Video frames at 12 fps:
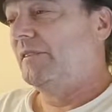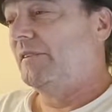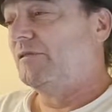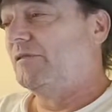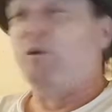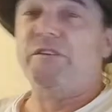
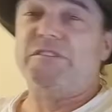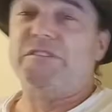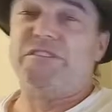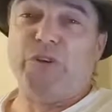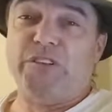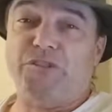So we're the
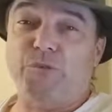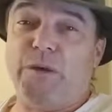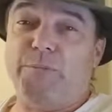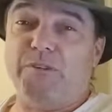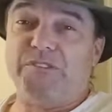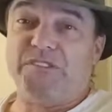street
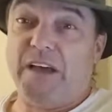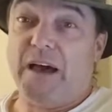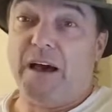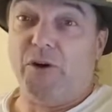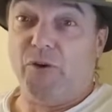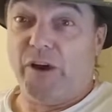sweepers
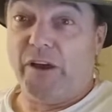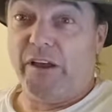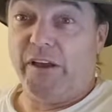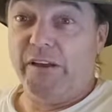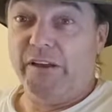now, right?